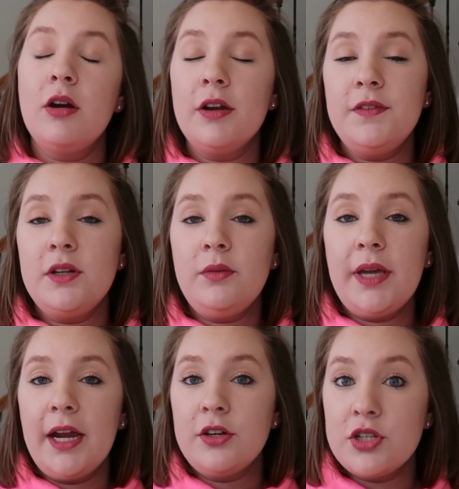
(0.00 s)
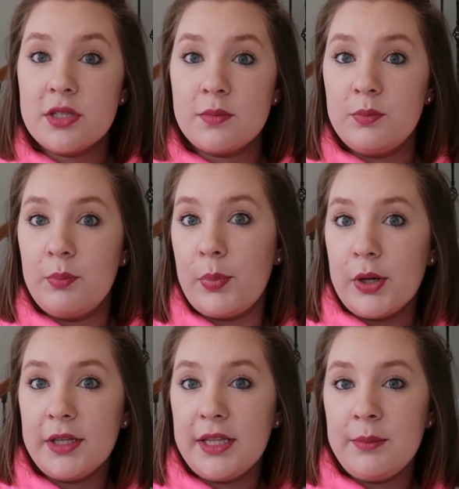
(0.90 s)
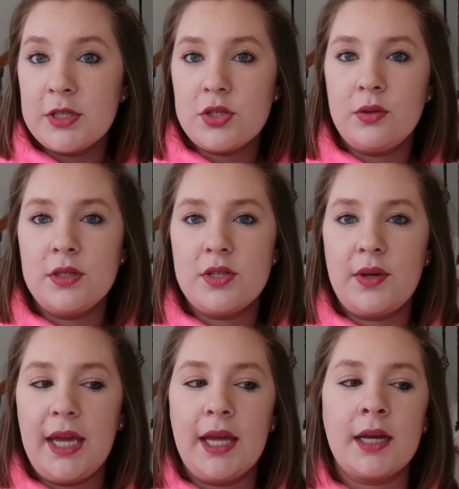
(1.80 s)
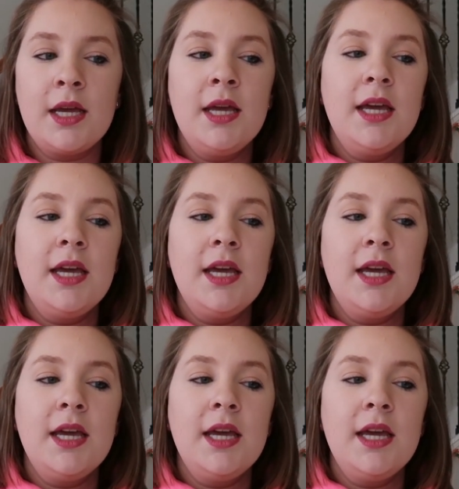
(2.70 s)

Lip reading: Or if you don't care, just book them as soon as you can.